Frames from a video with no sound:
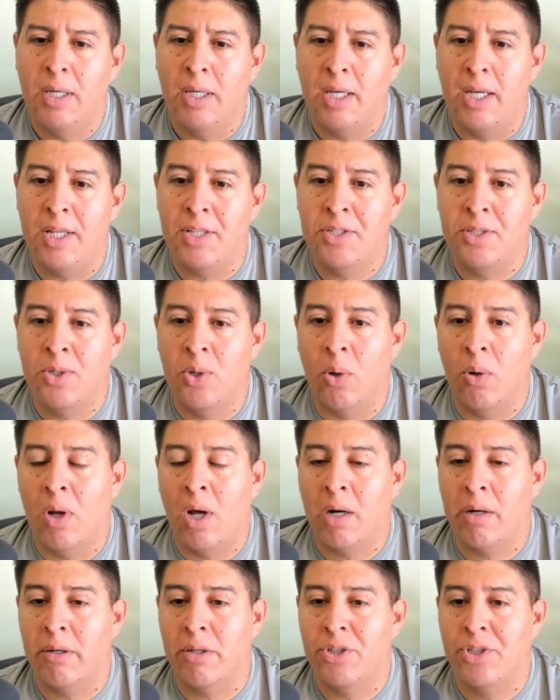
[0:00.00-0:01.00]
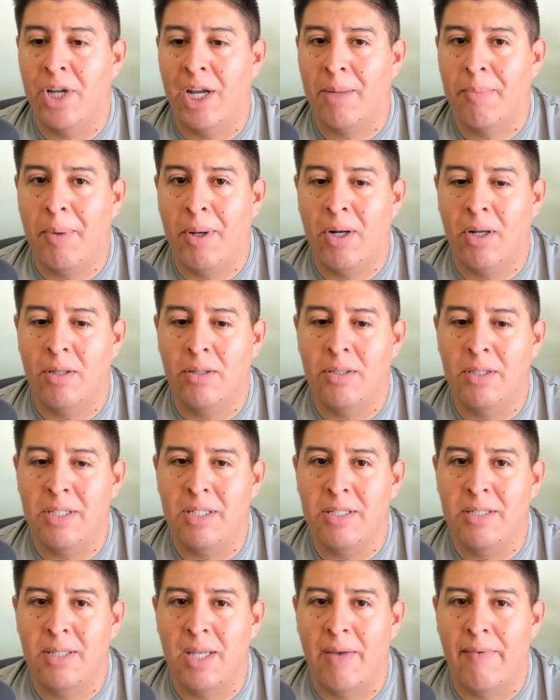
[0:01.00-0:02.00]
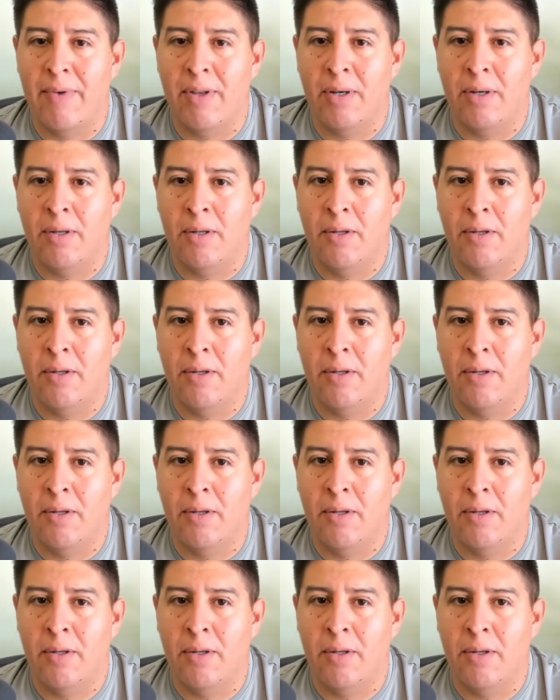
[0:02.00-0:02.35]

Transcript: it's no longer a checkmate on d7.